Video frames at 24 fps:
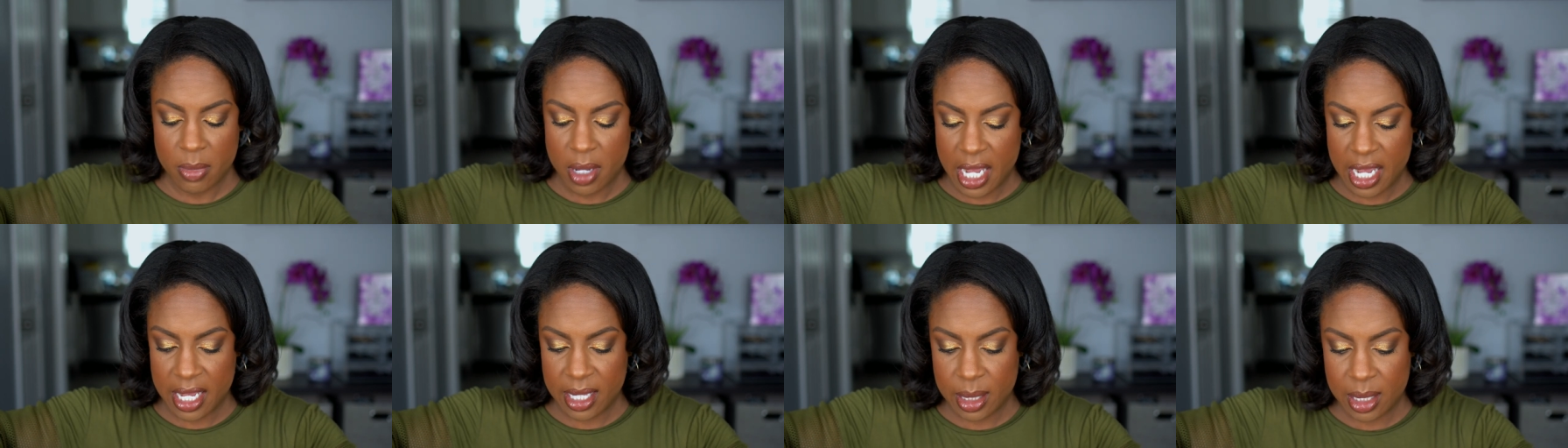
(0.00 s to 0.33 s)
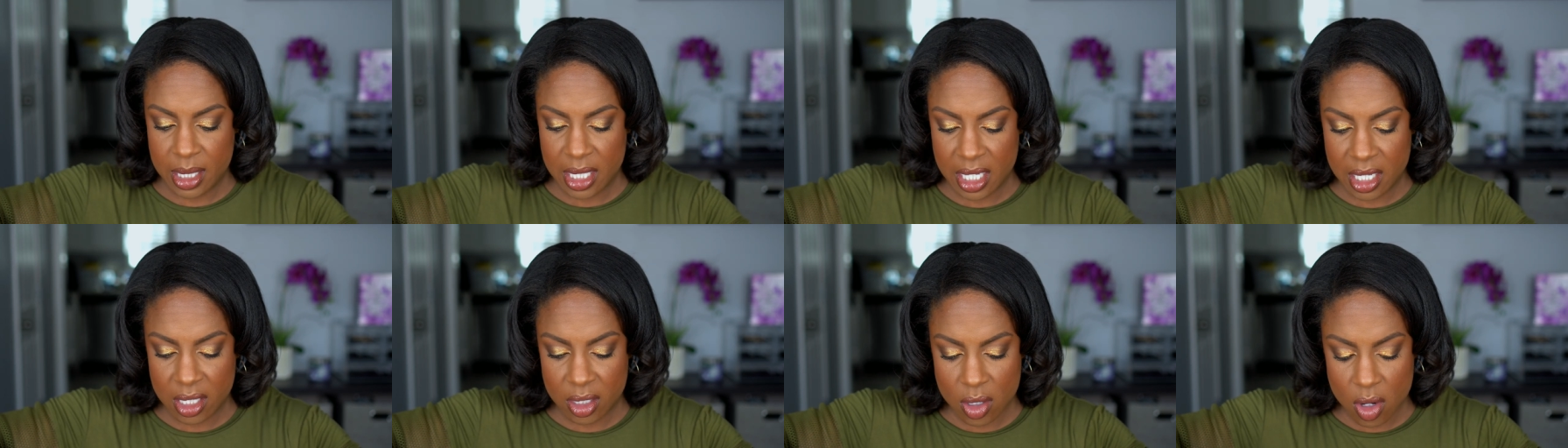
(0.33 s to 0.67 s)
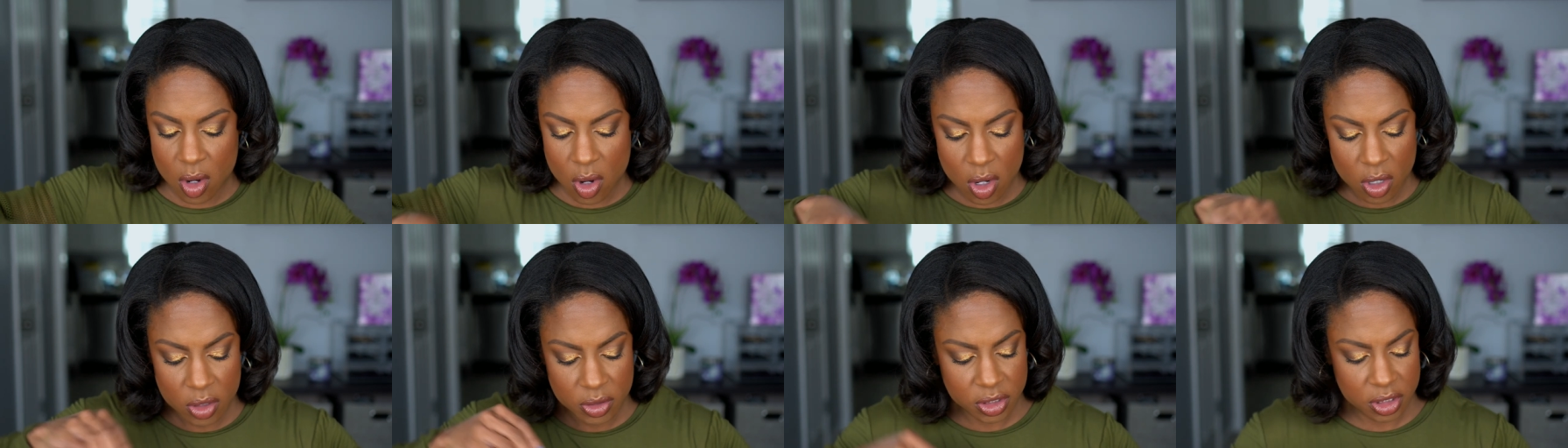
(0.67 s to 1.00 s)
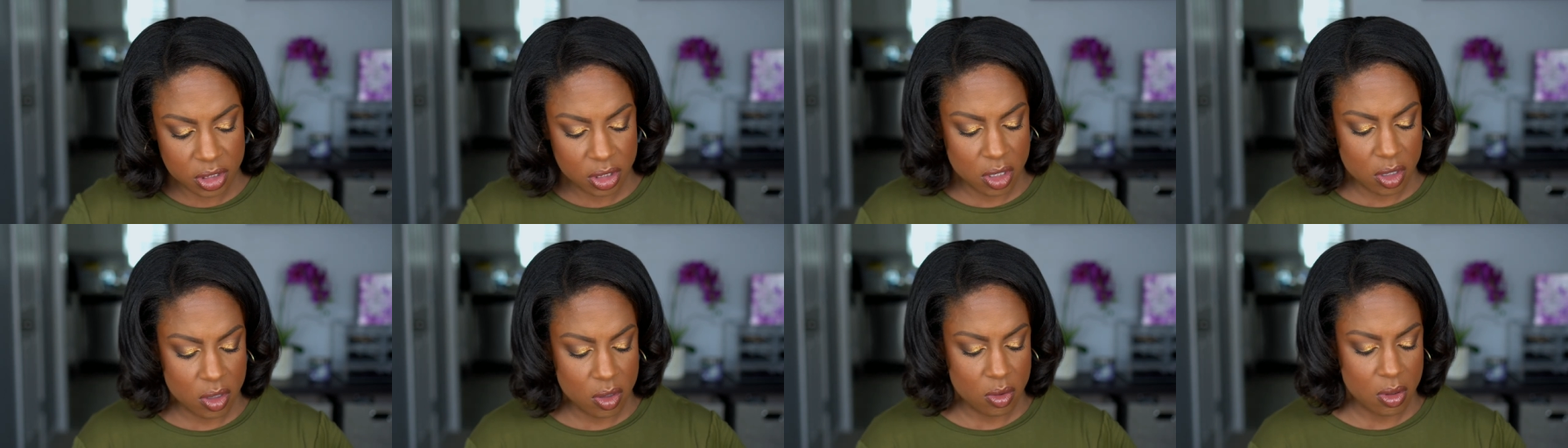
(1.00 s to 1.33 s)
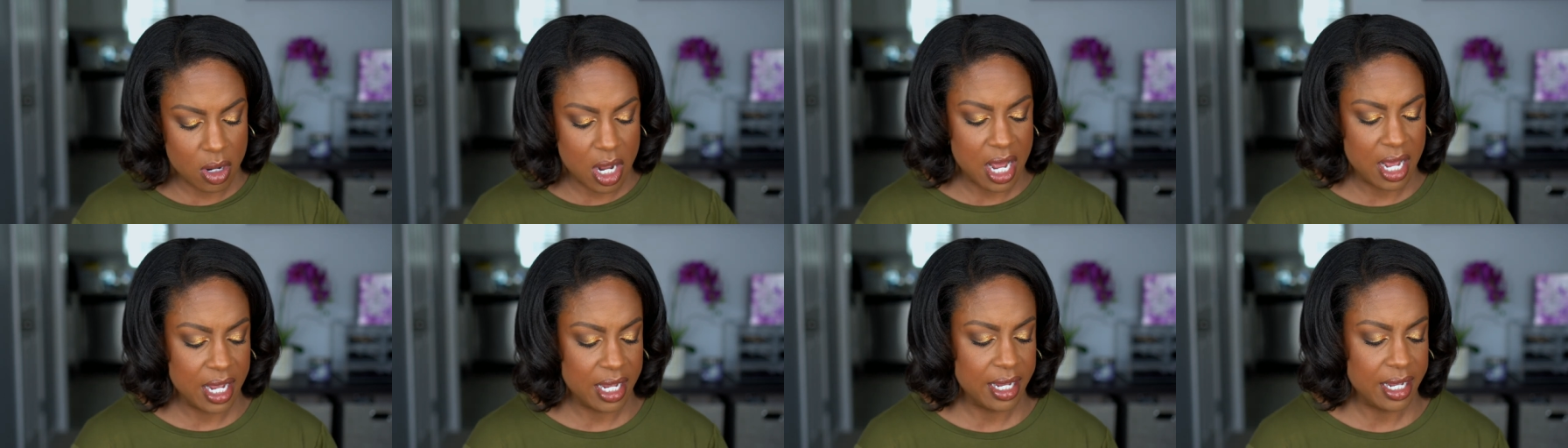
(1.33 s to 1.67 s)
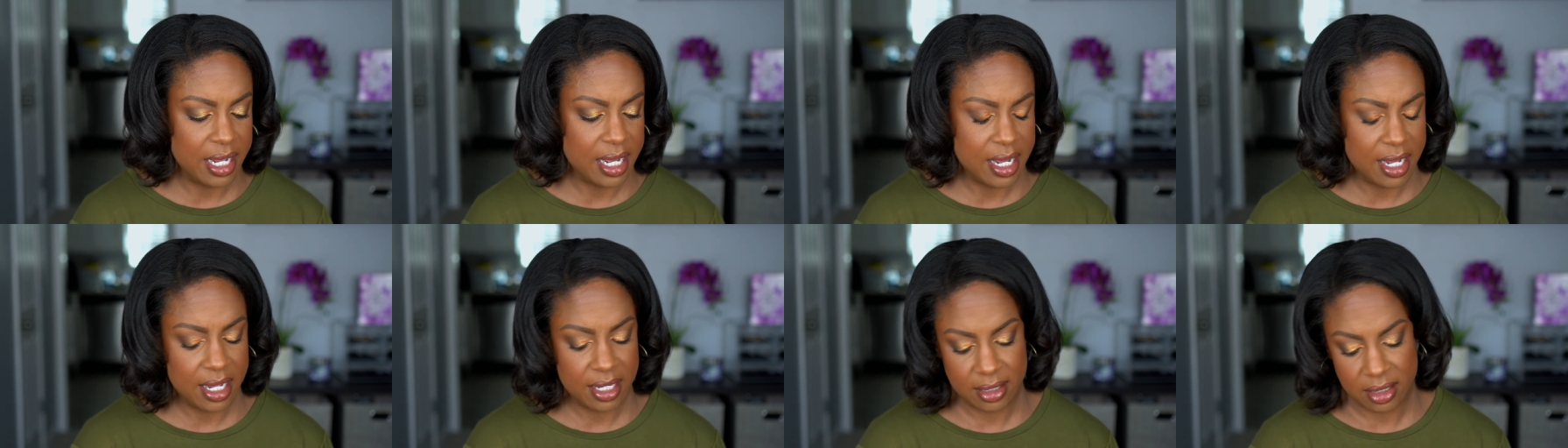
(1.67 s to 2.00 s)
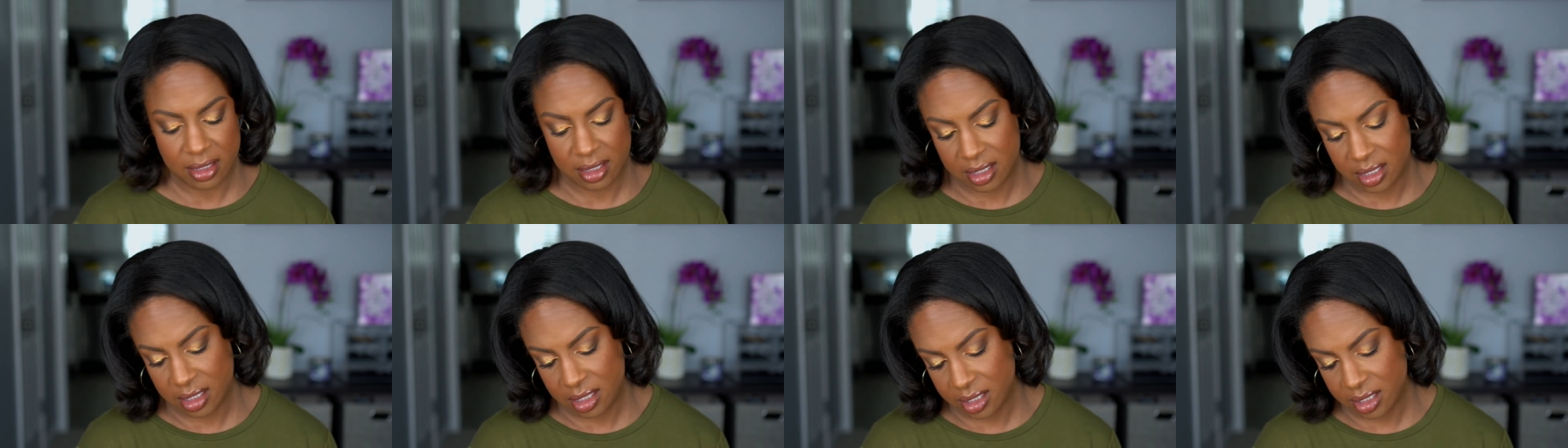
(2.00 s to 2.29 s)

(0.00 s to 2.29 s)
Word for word: And then also I got